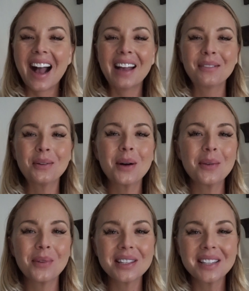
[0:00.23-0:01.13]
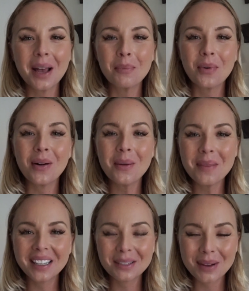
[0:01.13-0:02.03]
Hi everyone, what's up? Welcome
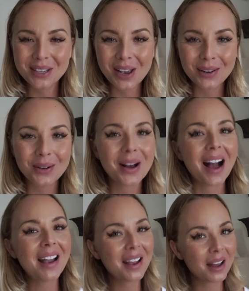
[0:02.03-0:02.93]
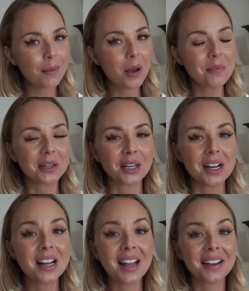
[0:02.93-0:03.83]
back to my channel. I am
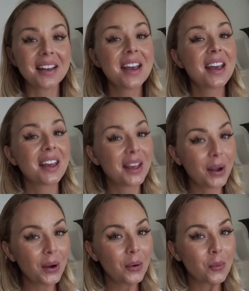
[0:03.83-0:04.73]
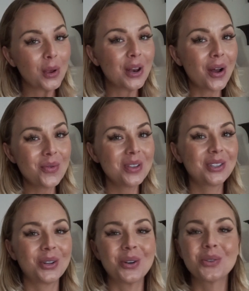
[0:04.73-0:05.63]
Amira and here we not only
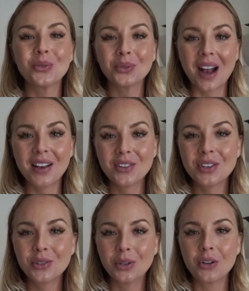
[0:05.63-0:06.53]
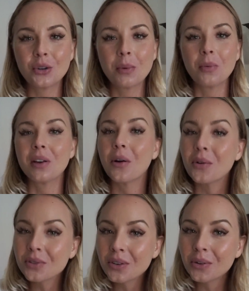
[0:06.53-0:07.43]
turn trash into treasure, but we
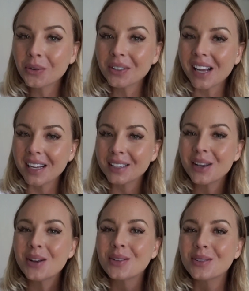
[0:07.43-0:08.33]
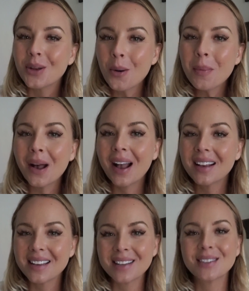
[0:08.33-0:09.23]
also create dope
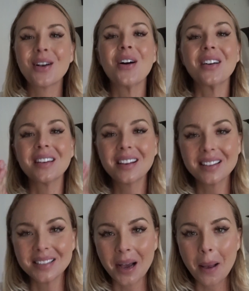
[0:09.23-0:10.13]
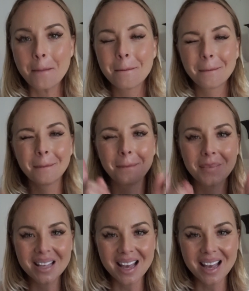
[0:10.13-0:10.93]
ideas on a dime.